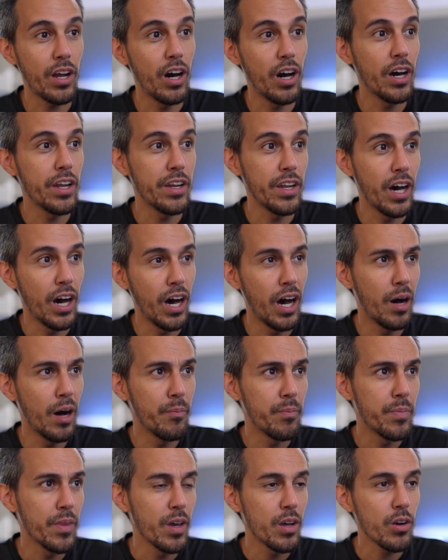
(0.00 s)
On um,
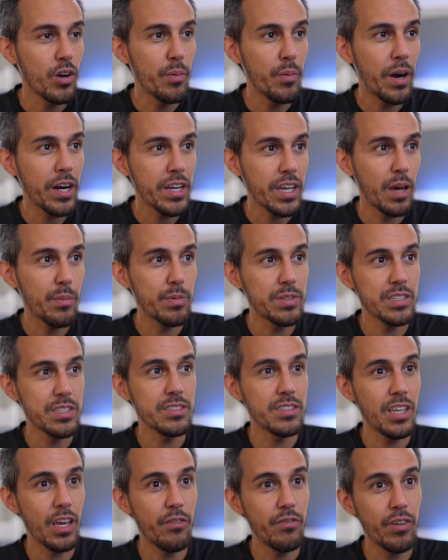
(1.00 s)
CoinMarketCap, it's gonna
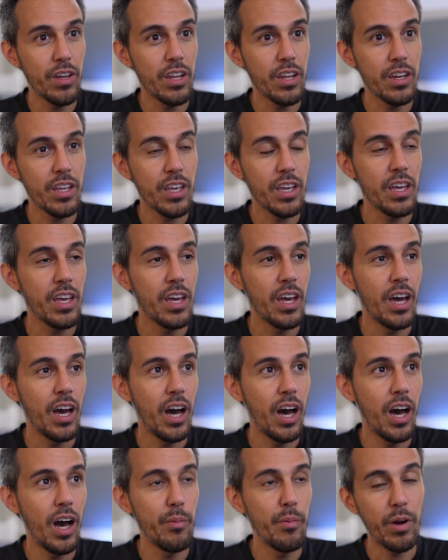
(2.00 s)
say Affinity,
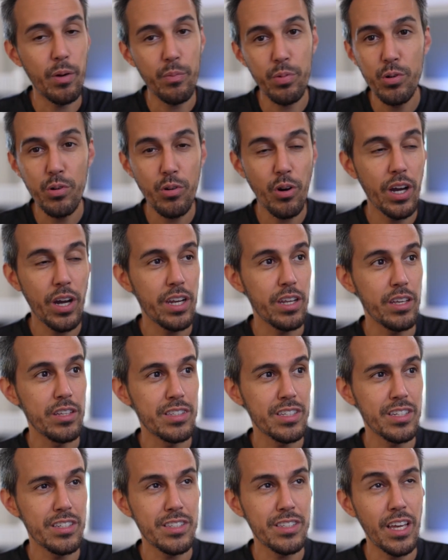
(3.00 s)
uh, but on PooCoin, it's
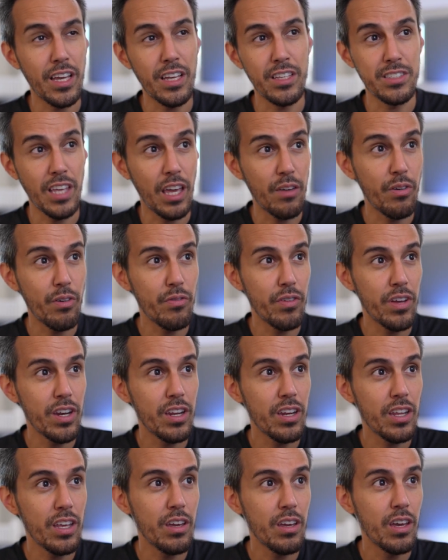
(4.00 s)
gonna say Safe Affinity,